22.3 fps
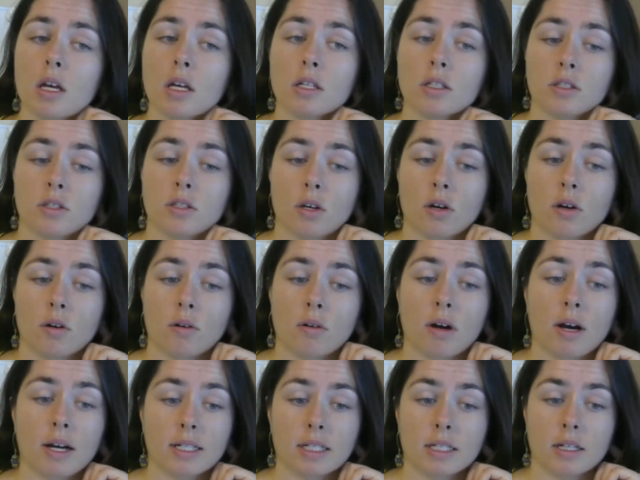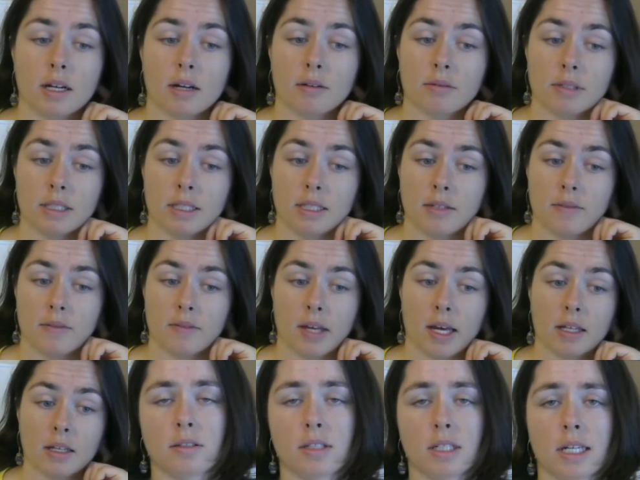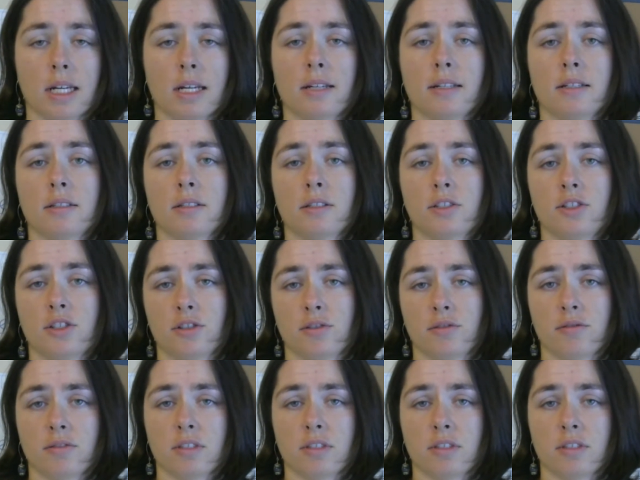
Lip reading: So I did not receive that. Today is June